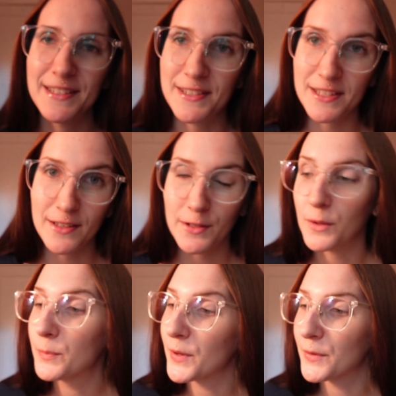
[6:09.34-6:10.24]
just a
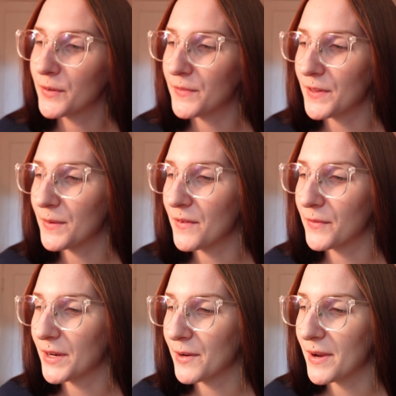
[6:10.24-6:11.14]
little book review of
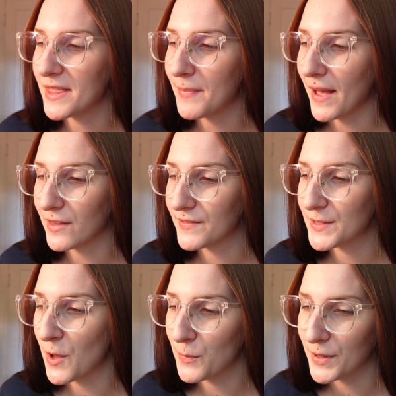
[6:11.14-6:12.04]
when I read The Ballad of
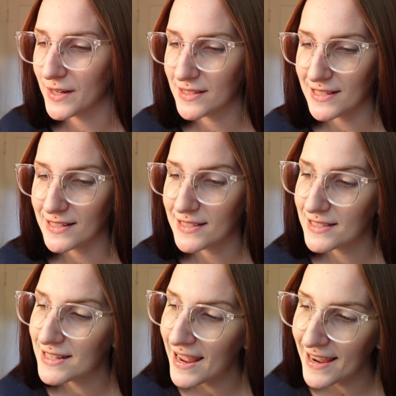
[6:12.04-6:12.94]
Songbirds and
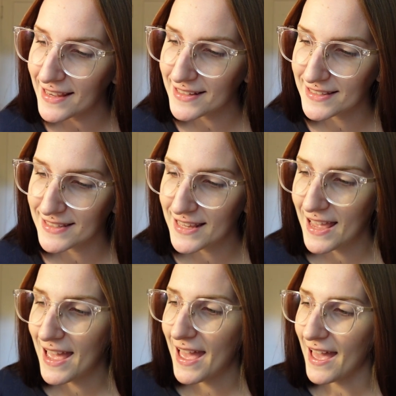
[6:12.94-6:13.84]
Snakes.
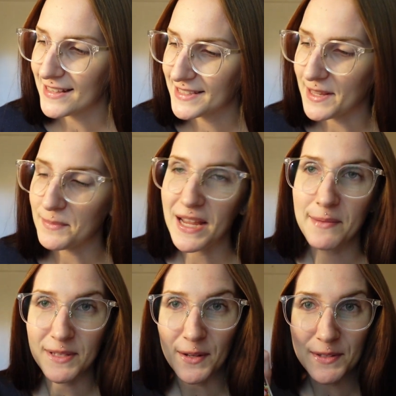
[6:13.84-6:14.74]

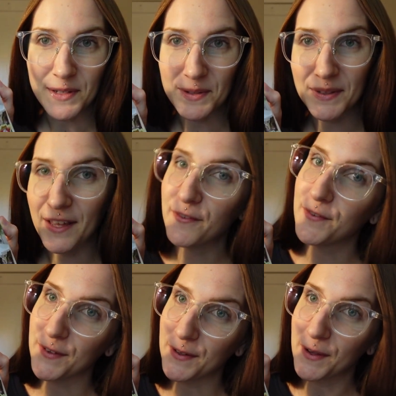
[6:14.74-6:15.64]
Sometimes I'll do like
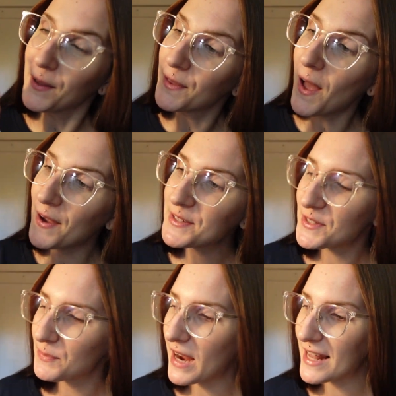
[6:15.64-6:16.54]
full collage
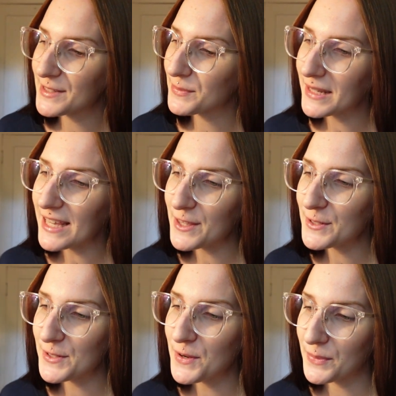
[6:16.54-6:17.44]
spreads. Really,
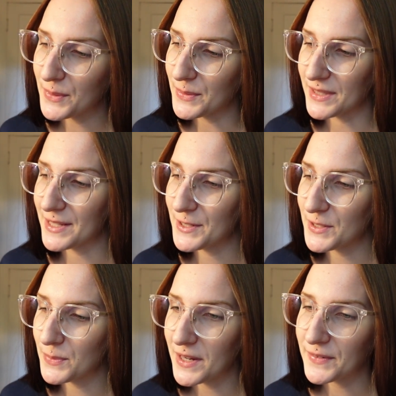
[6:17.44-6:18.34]
there's no rules. It's
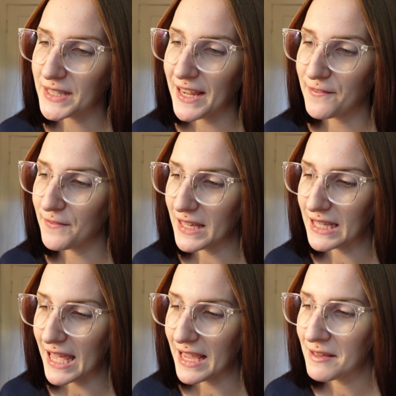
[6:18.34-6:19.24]
just whatever I feel
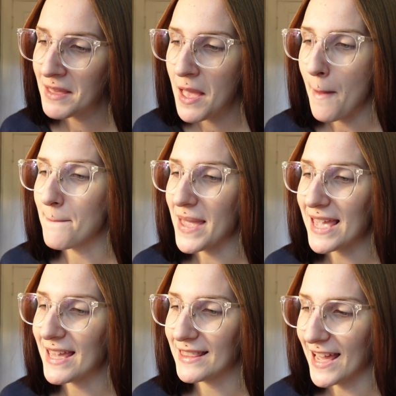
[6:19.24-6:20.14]
like
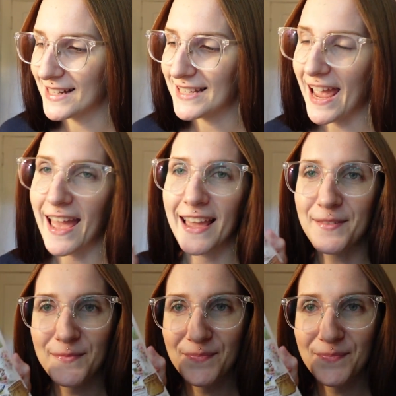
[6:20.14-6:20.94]
making that day.